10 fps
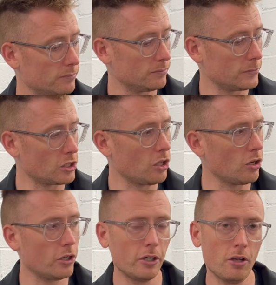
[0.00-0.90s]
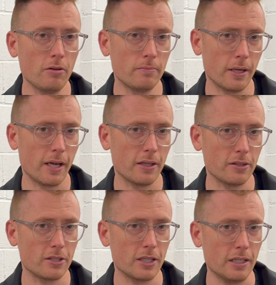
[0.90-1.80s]
There's a lot going on behind the
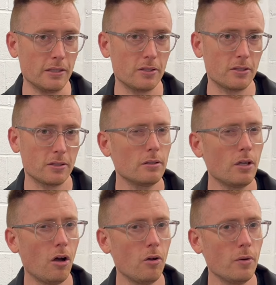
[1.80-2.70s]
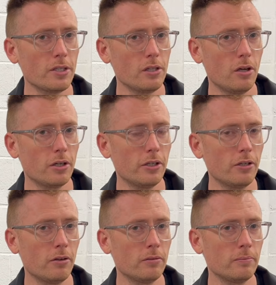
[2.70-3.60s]
scenes, not always a lot going
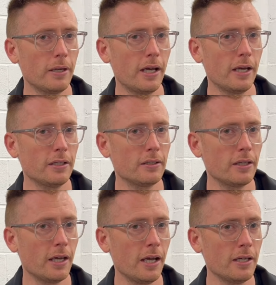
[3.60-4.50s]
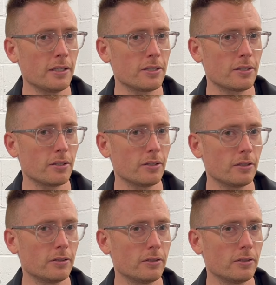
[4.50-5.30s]
on behind the eyes though.